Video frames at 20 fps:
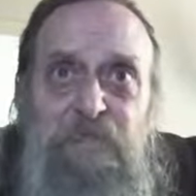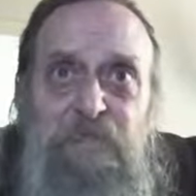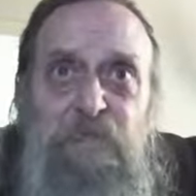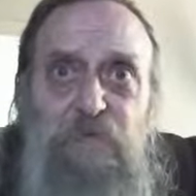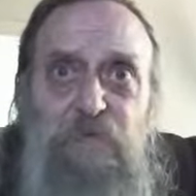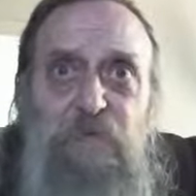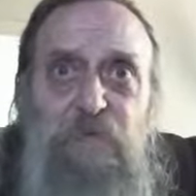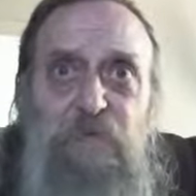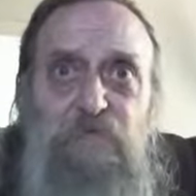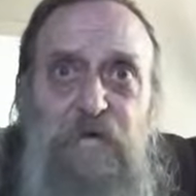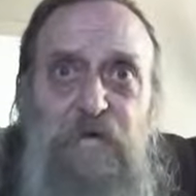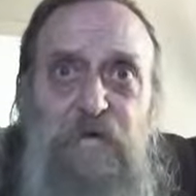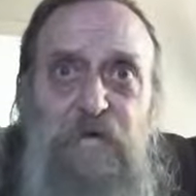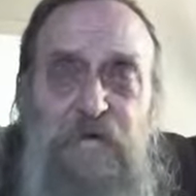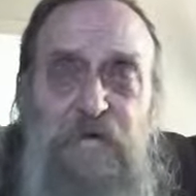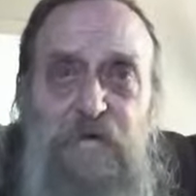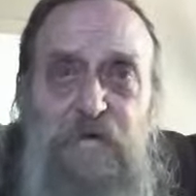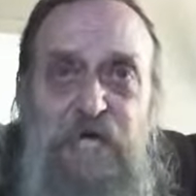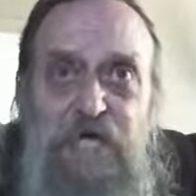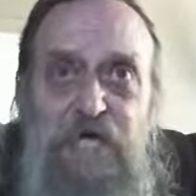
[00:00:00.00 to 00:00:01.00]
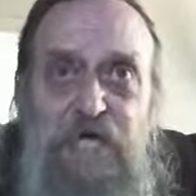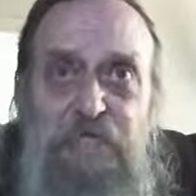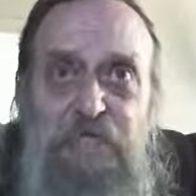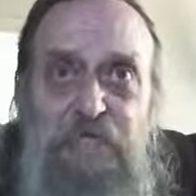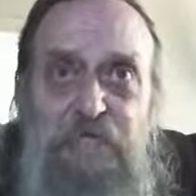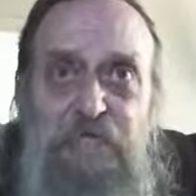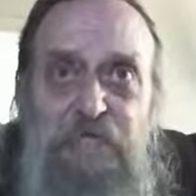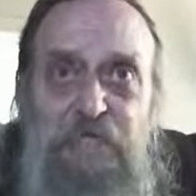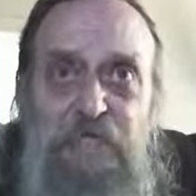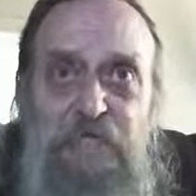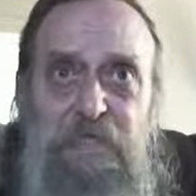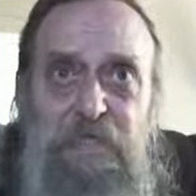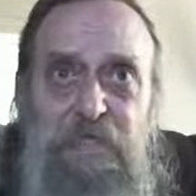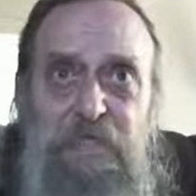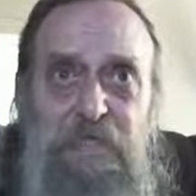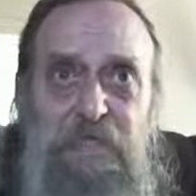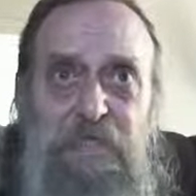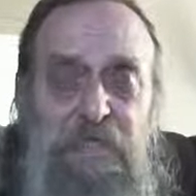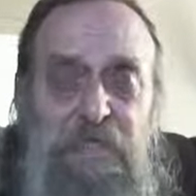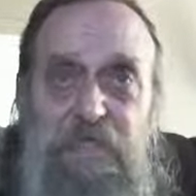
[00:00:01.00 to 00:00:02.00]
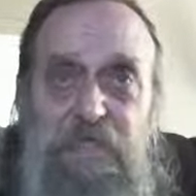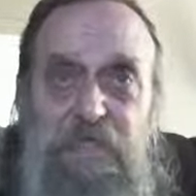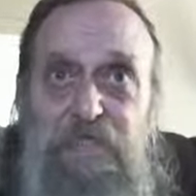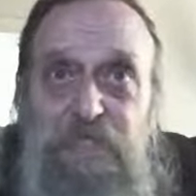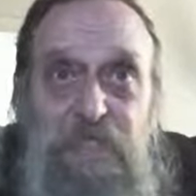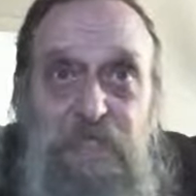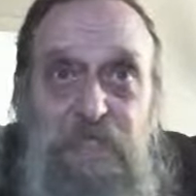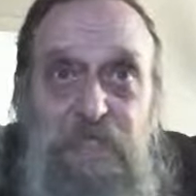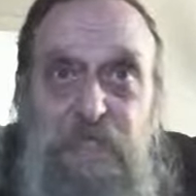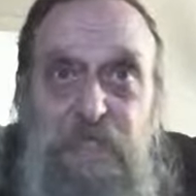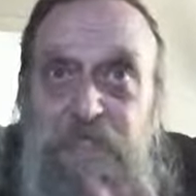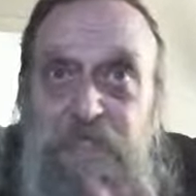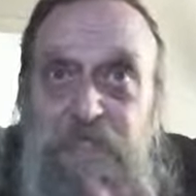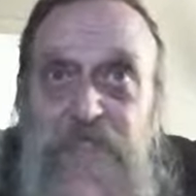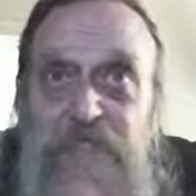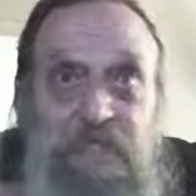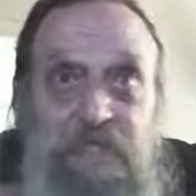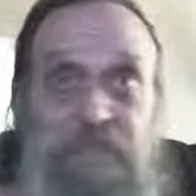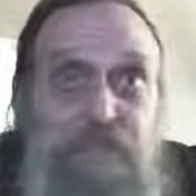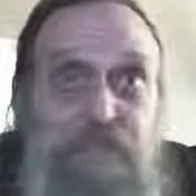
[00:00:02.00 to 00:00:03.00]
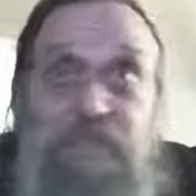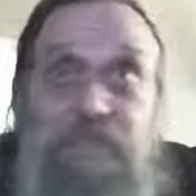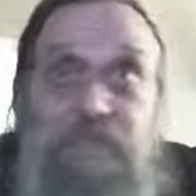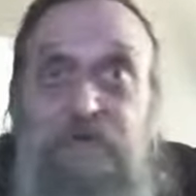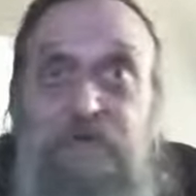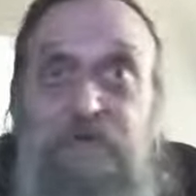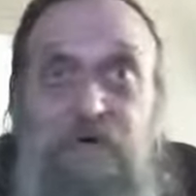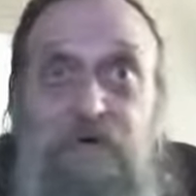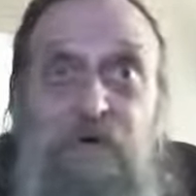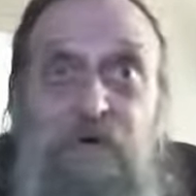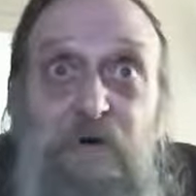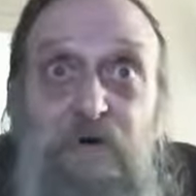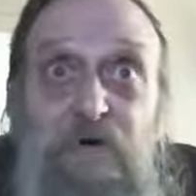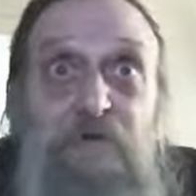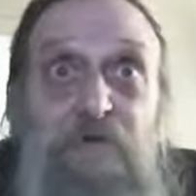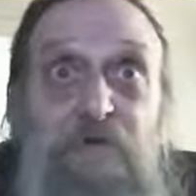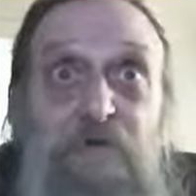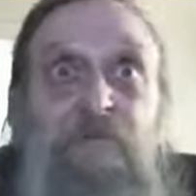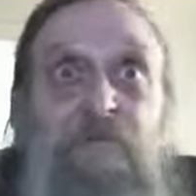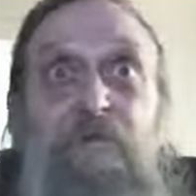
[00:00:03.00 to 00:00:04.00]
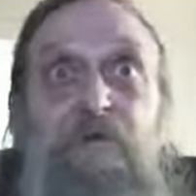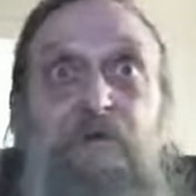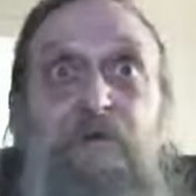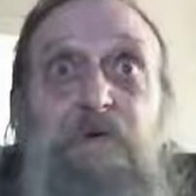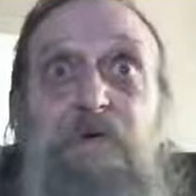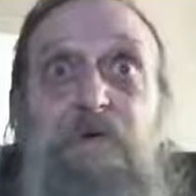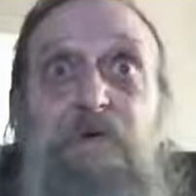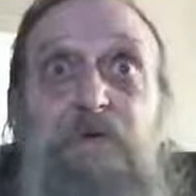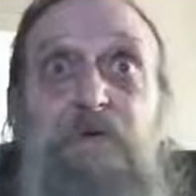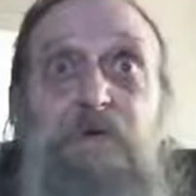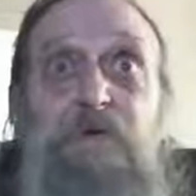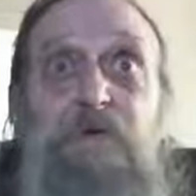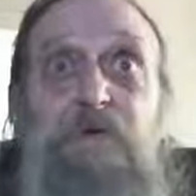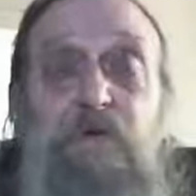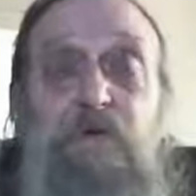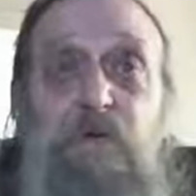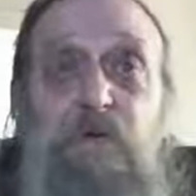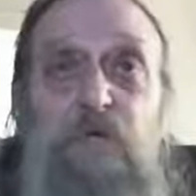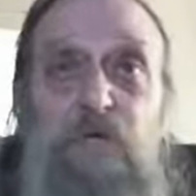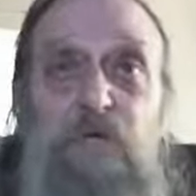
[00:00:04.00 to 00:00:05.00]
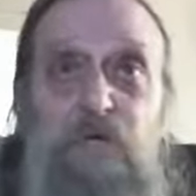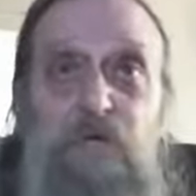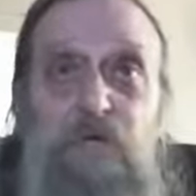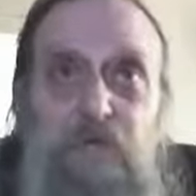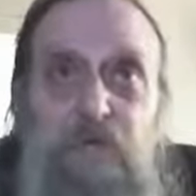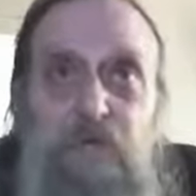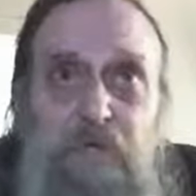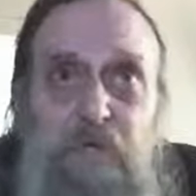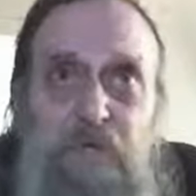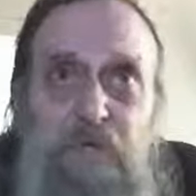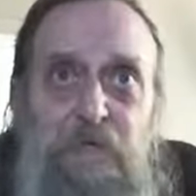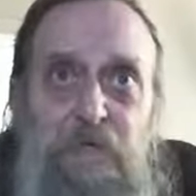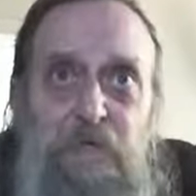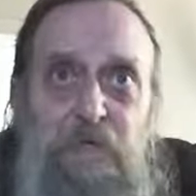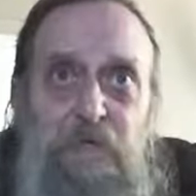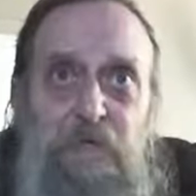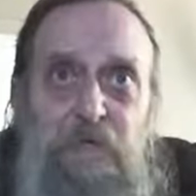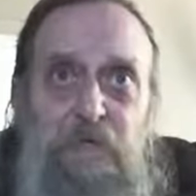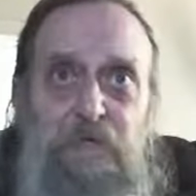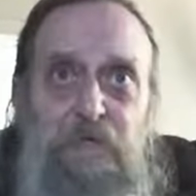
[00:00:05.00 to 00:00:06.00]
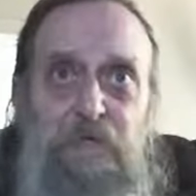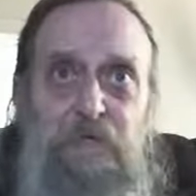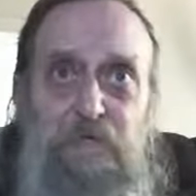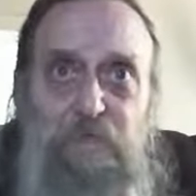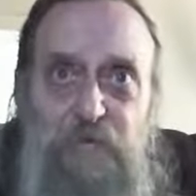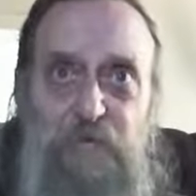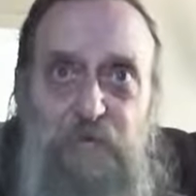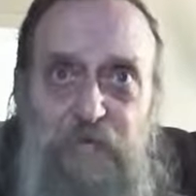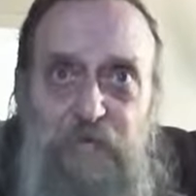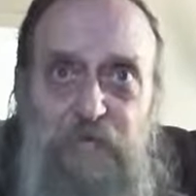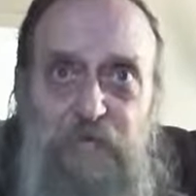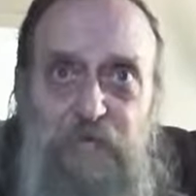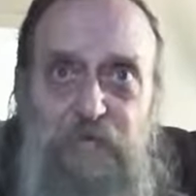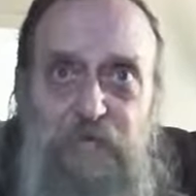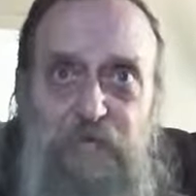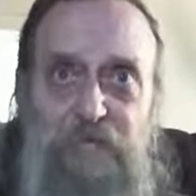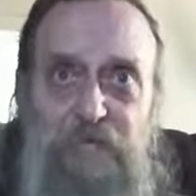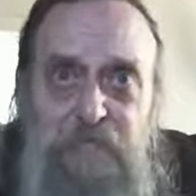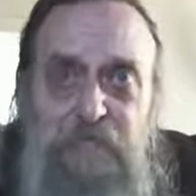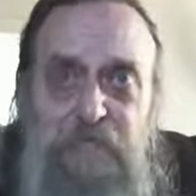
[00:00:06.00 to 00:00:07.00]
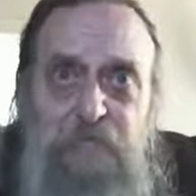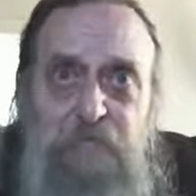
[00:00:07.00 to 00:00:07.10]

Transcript: Repent. It's like, it's all over in the Word. Repent.